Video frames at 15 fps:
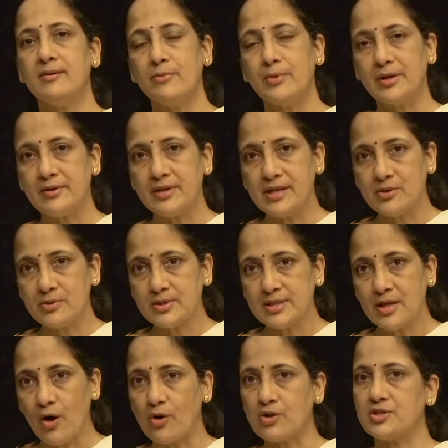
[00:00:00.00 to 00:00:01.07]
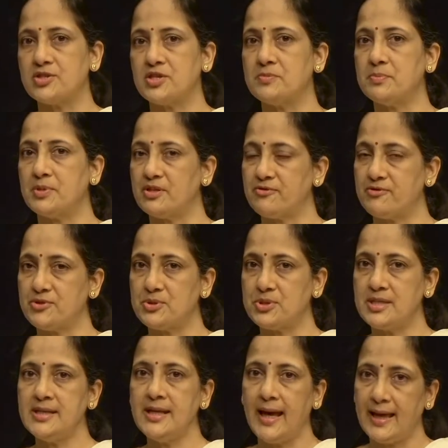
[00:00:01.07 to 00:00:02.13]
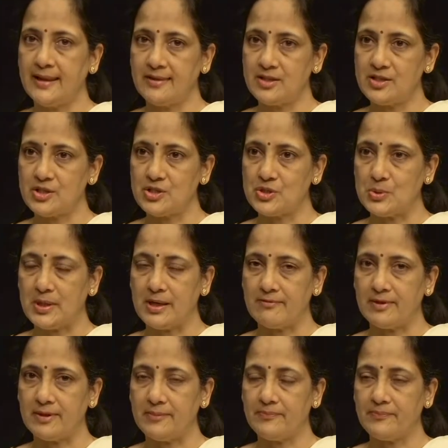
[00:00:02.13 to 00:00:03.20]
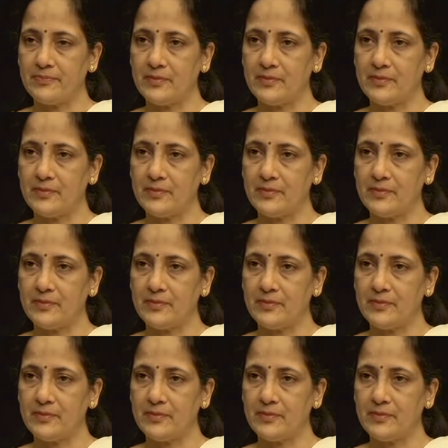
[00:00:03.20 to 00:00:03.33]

will reduce the oxygen perfusion at the tissue level.